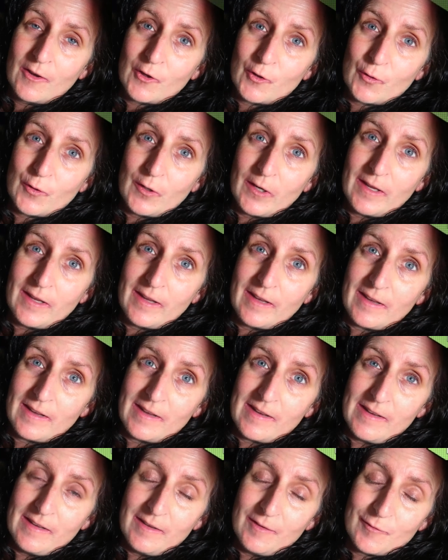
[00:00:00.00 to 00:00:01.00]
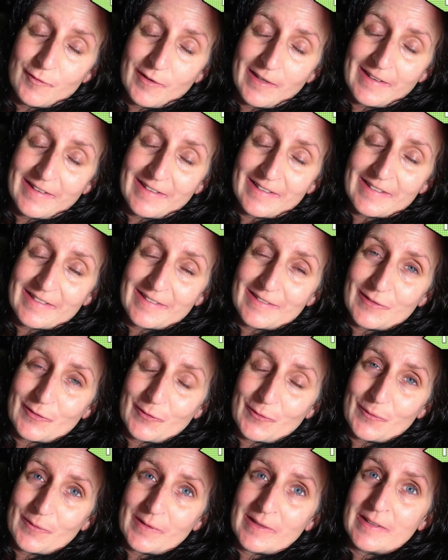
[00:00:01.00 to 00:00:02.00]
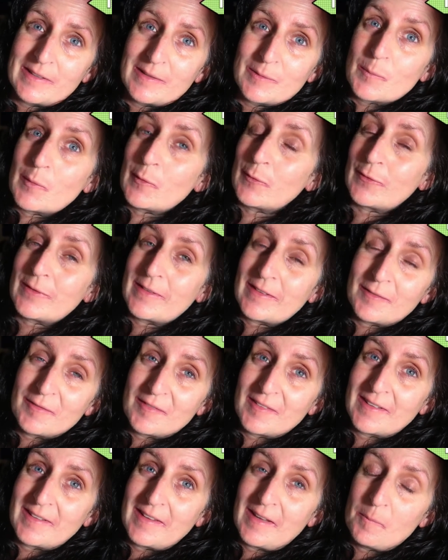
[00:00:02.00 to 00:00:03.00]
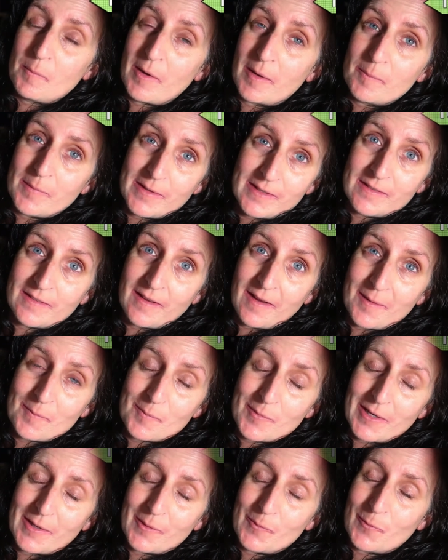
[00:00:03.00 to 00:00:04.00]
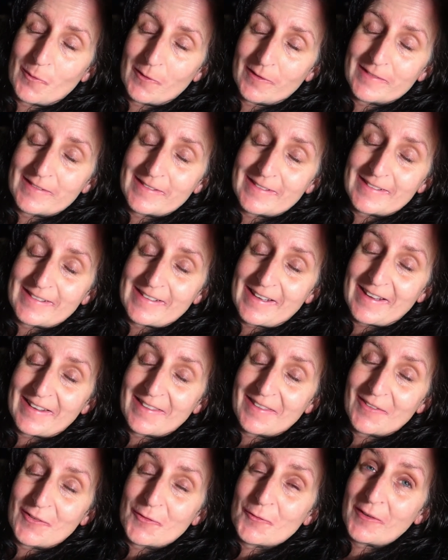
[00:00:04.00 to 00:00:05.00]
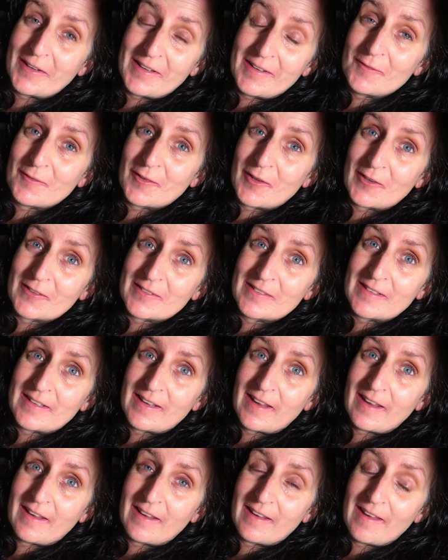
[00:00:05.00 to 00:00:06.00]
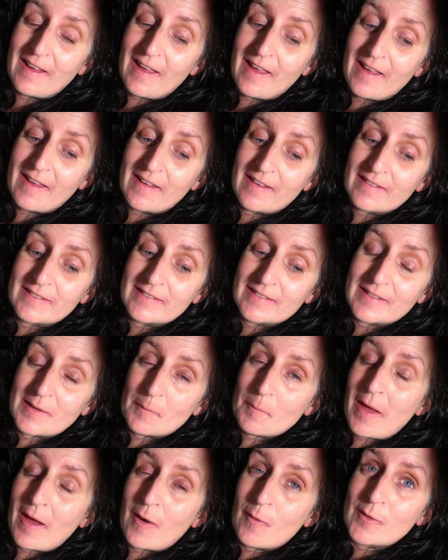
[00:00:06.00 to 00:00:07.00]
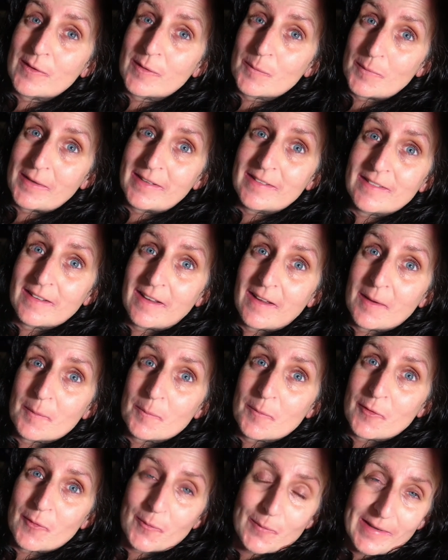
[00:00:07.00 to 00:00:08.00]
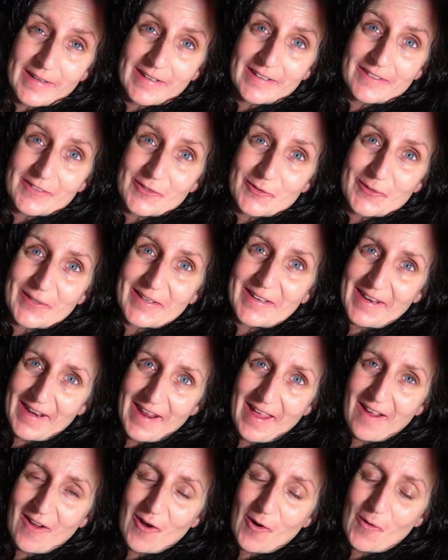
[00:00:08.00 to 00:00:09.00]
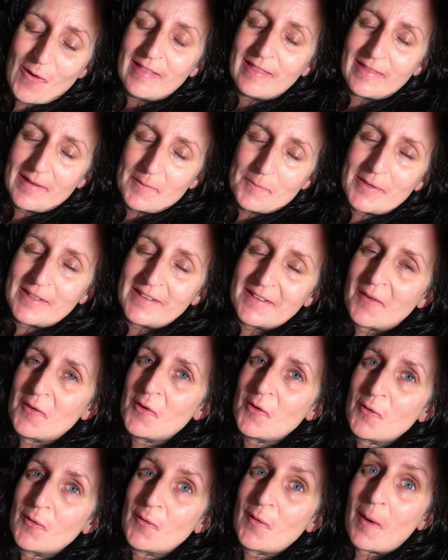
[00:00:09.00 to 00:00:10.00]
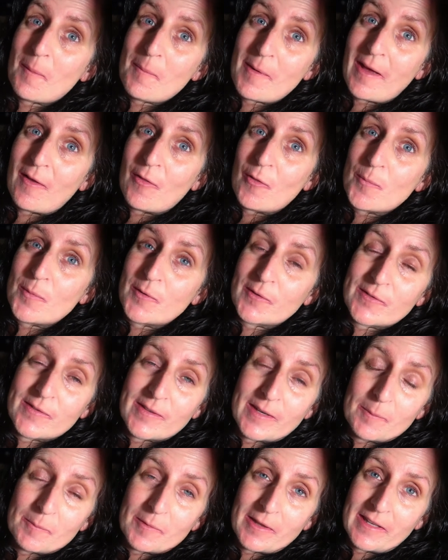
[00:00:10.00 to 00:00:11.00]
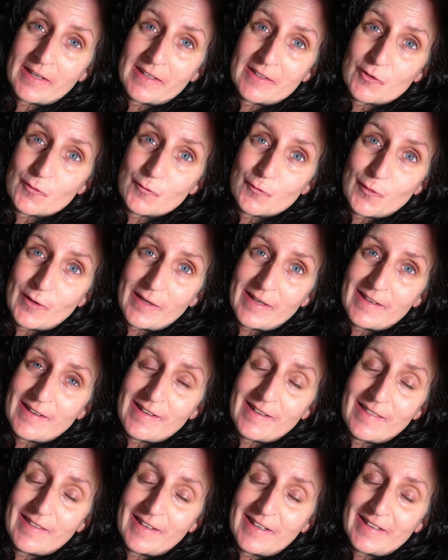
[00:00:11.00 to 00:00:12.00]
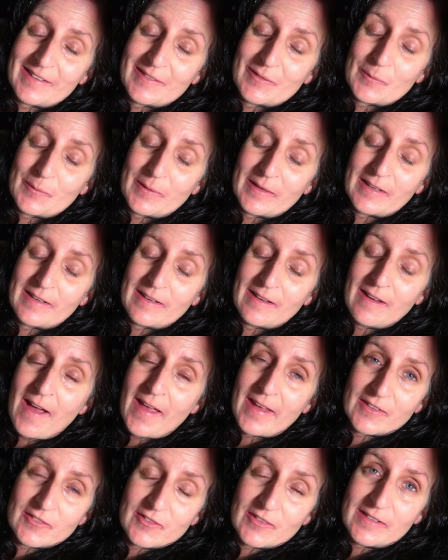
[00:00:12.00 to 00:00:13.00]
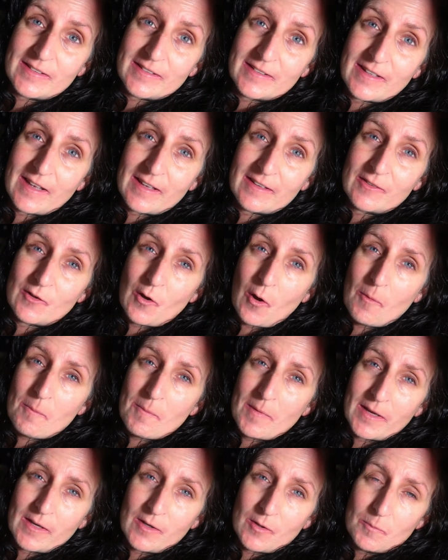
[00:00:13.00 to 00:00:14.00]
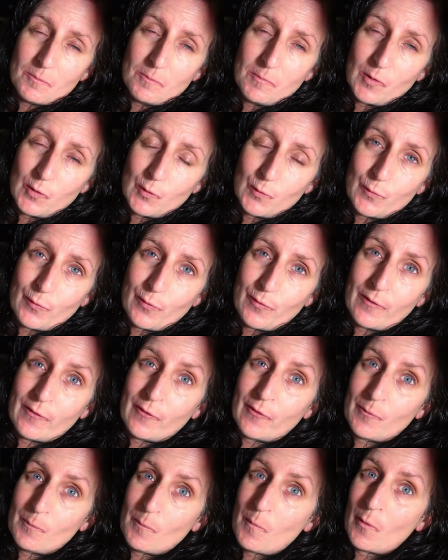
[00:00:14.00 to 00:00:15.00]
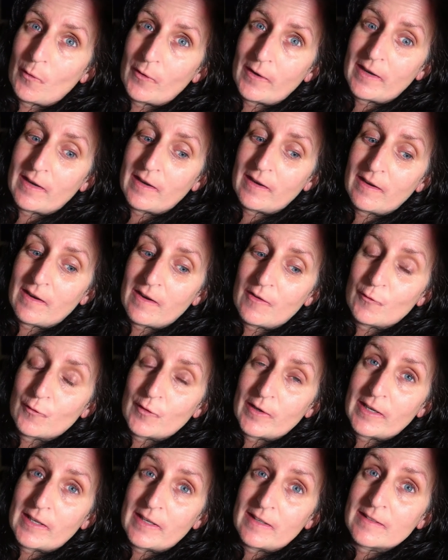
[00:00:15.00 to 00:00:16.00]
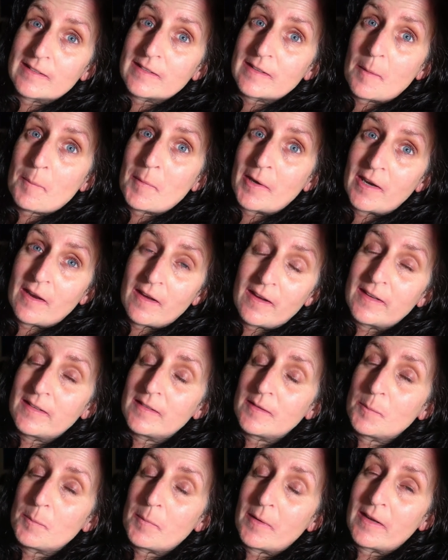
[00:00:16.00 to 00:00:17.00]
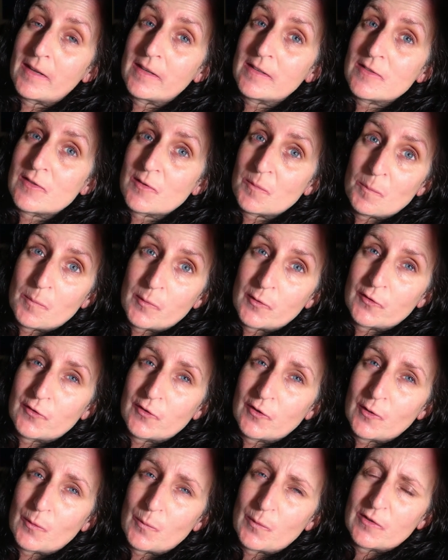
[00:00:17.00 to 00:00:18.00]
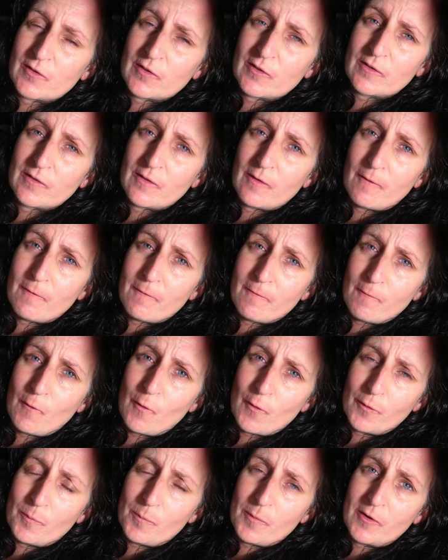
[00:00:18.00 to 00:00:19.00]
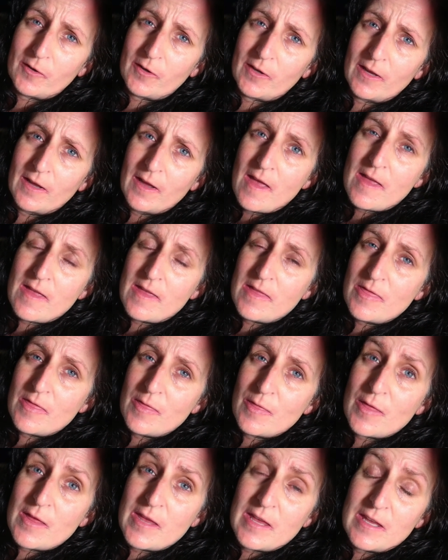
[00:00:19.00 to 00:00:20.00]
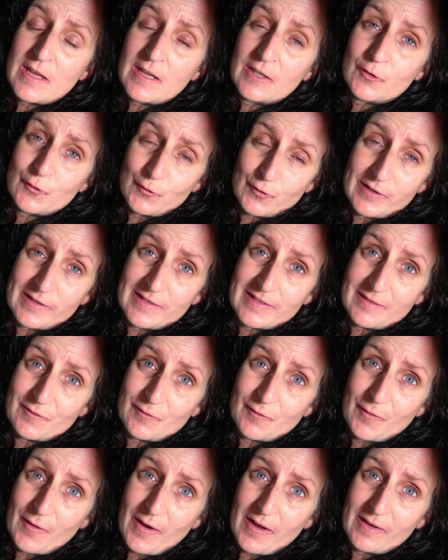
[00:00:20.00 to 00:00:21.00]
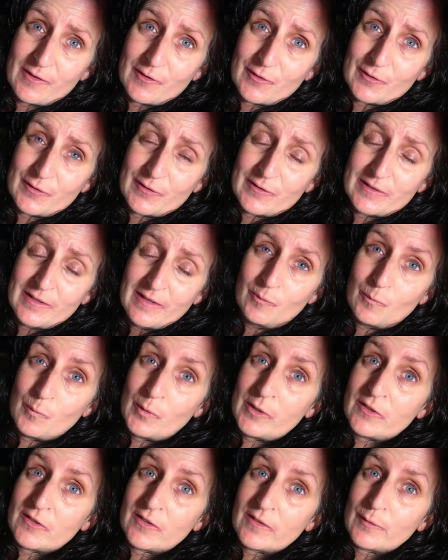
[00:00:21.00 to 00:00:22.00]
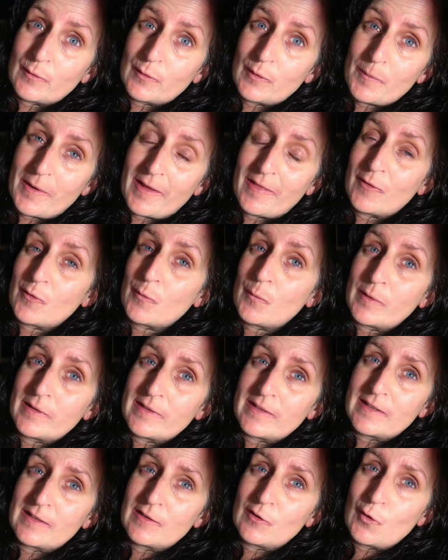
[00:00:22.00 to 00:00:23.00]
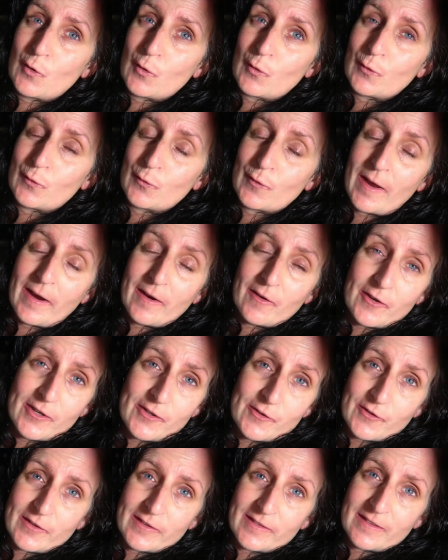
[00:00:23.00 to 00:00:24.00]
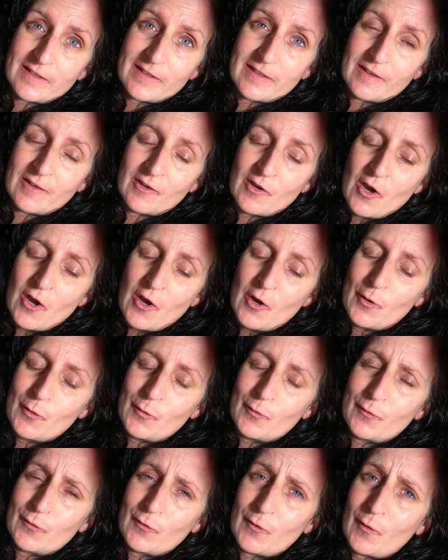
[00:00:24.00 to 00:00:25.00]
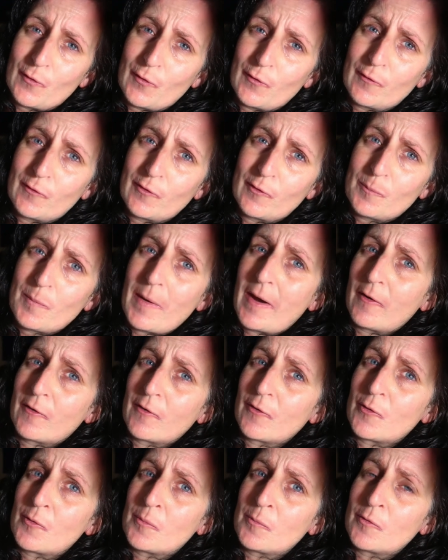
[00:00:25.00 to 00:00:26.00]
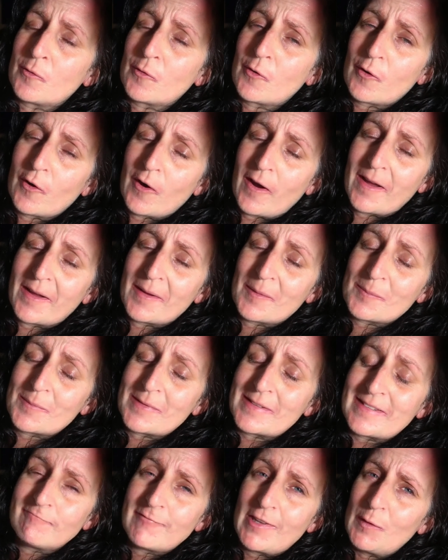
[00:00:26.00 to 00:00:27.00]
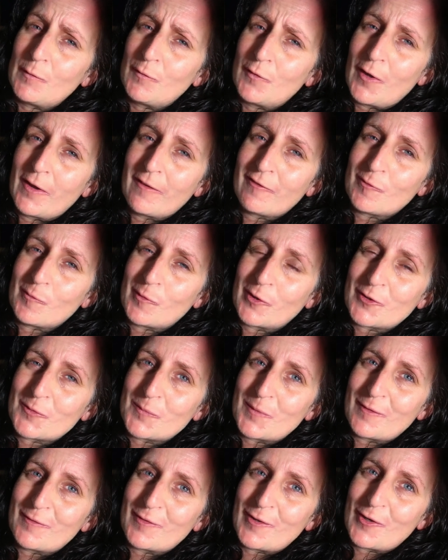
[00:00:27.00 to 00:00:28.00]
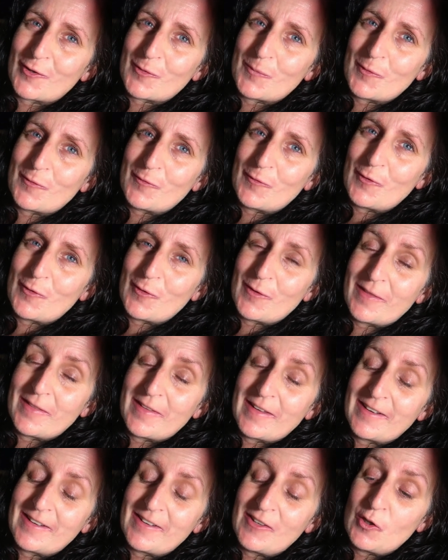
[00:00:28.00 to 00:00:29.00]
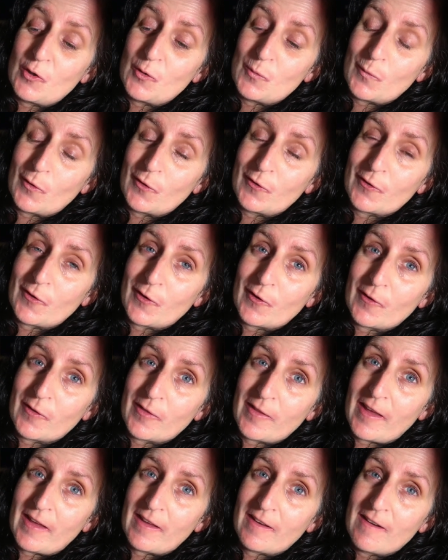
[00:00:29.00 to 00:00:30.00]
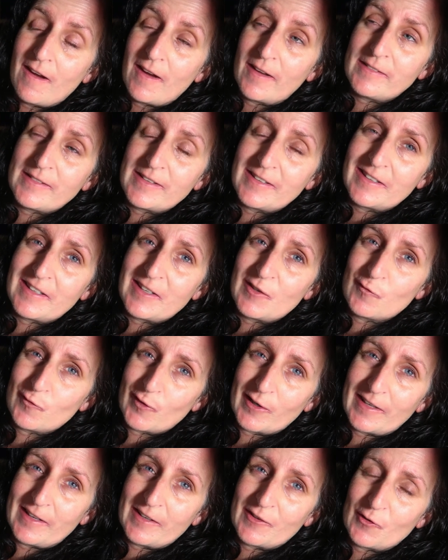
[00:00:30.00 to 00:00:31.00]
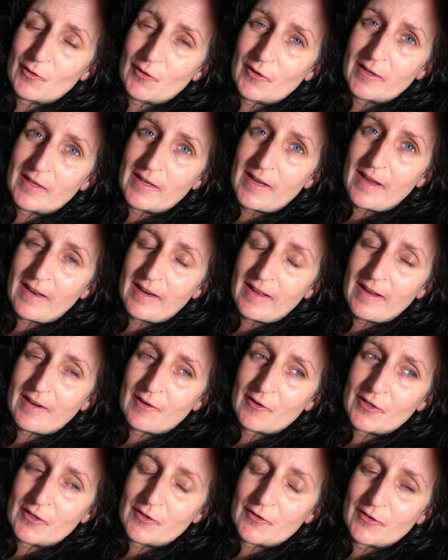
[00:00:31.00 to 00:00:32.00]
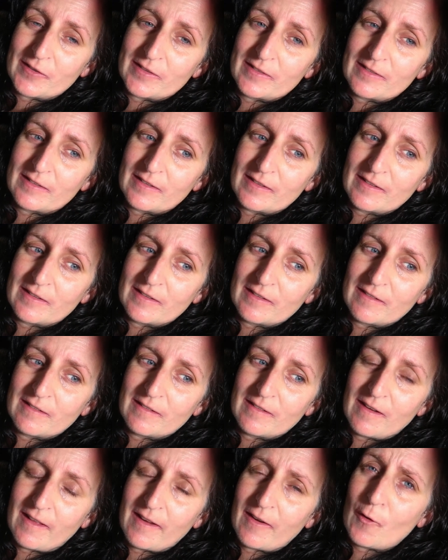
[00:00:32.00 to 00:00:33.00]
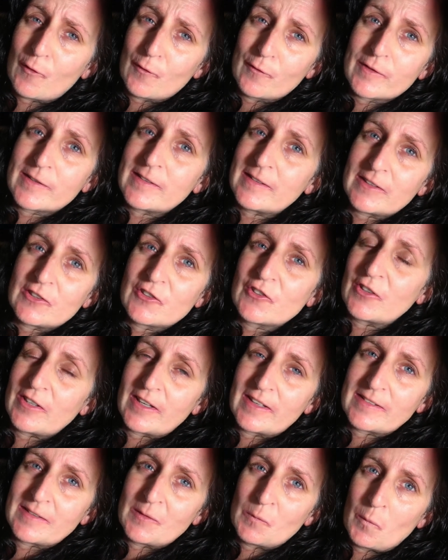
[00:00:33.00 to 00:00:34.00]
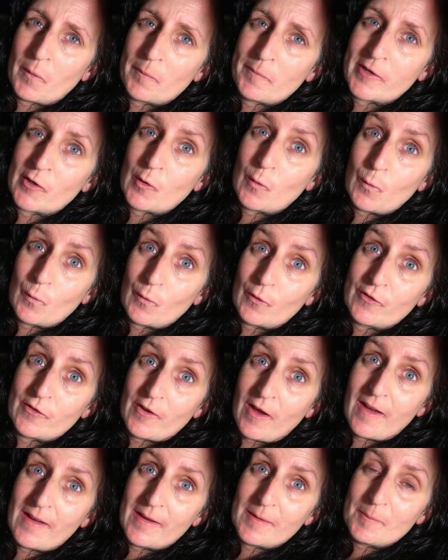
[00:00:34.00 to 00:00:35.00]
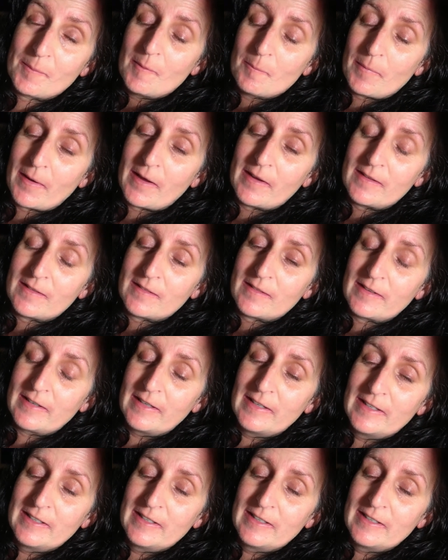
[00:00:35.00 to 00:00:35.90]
Good evening. So it is most definitely my bedtime, but I wanted to start this reading vlog today, and somehow it's bedtime, so we're gonna do it now. Let me tell you about the books that I'm planning to read in the next week. I actually started on my commute this morning reading Summer Night by Jim Butcher, which is the fourth book in the Dresden Files, which is all about this wizard called Harry Dresden who solves paranormal crimes. If you haven't watched my vlogs before, then you won't know that I tend to get really annoyed at Harry Dresden, like over-sexualizing women all the time. But